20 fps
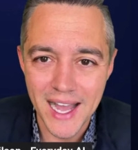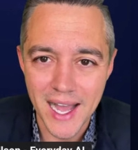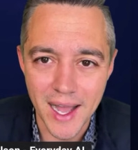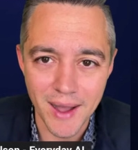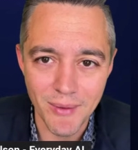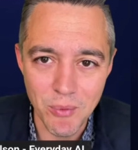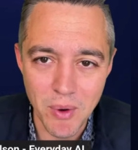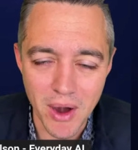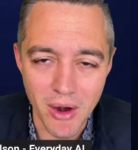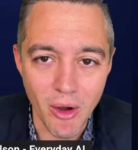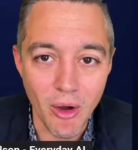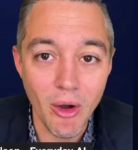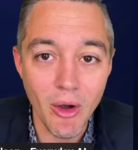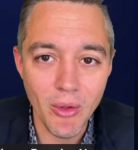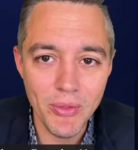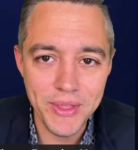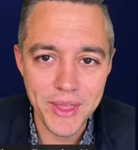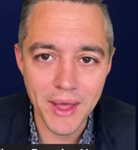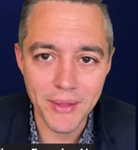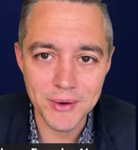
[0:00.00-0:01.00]
where all
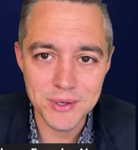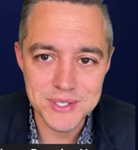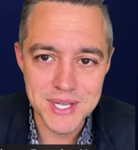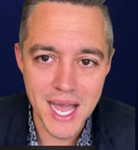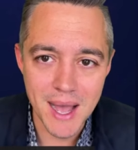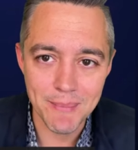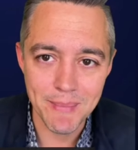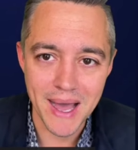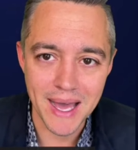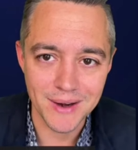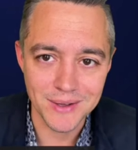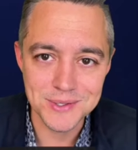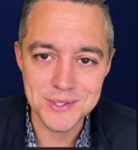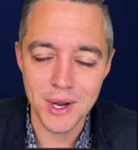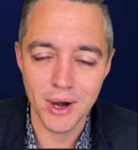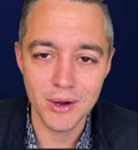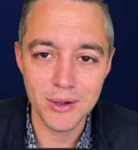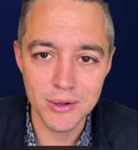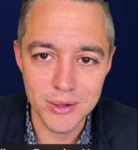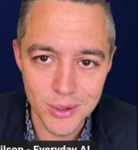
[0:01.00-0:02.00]
the other top models
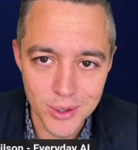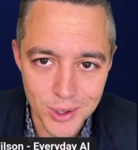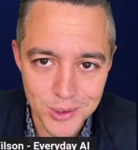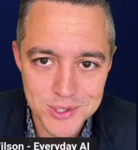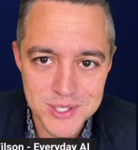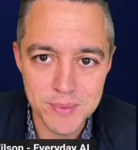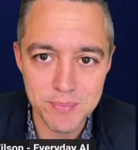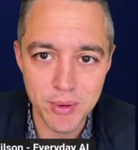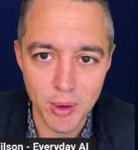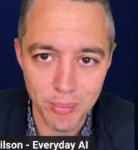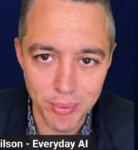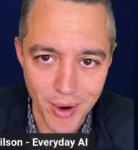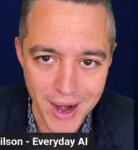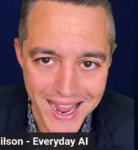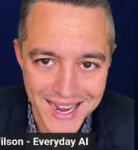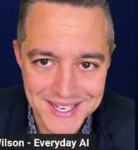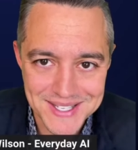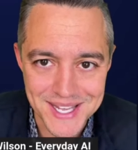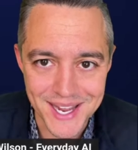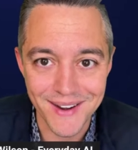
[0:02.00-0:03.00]
are closed
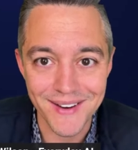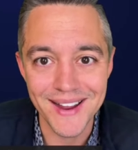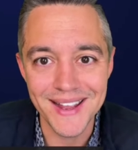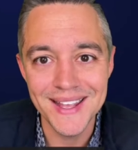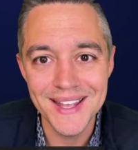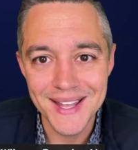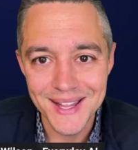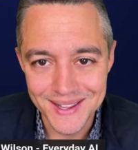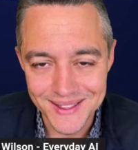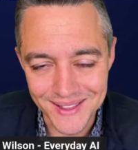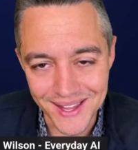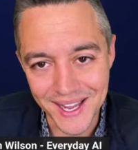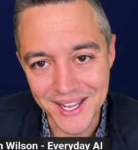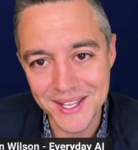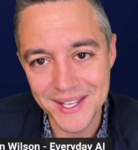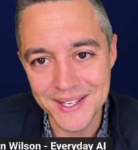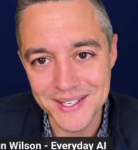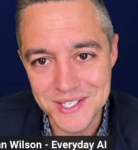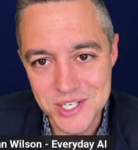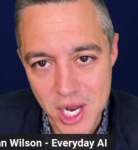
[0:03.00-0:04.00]
proprietary,
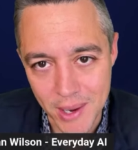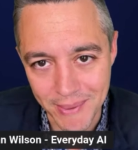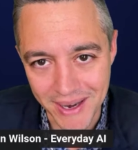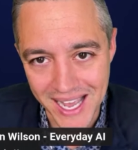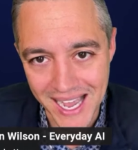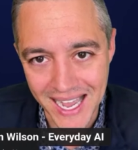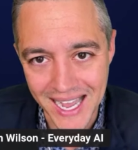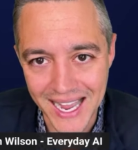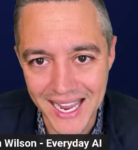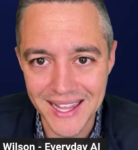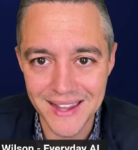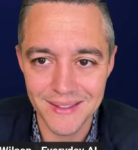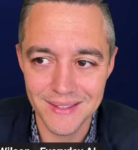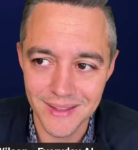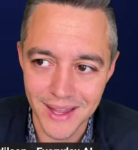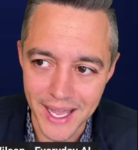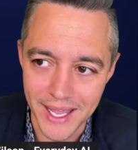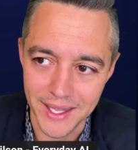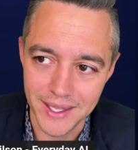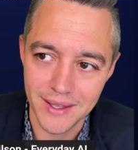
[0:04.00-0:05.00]
like Gemini,
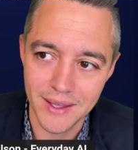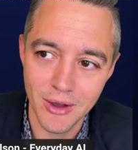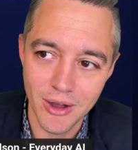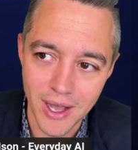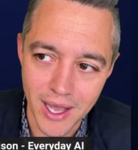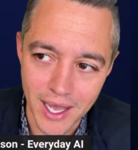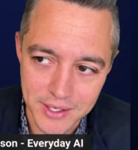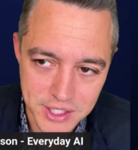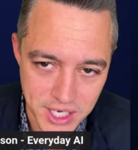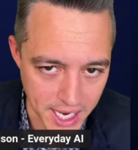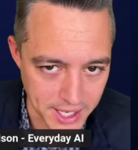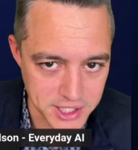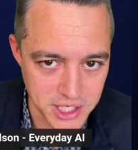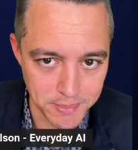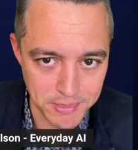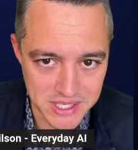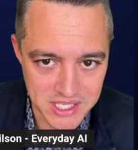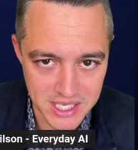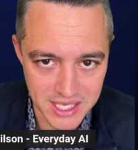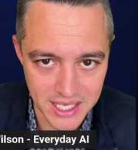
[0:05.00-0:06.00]
like
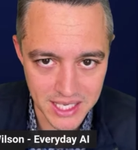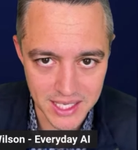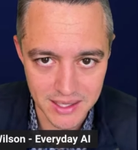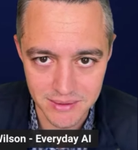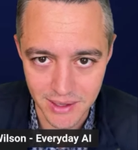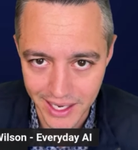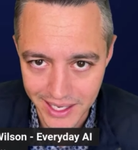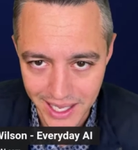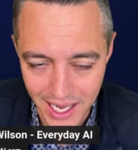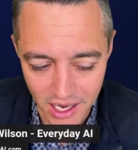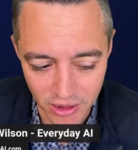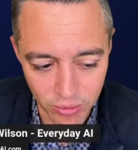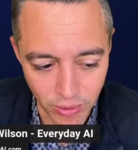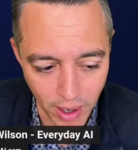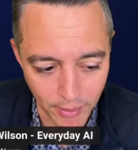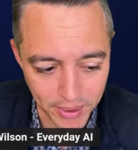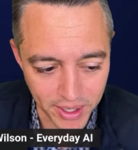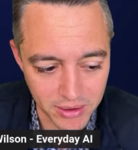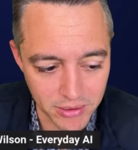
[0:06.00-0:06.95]
ChatGPT, like Anthropic's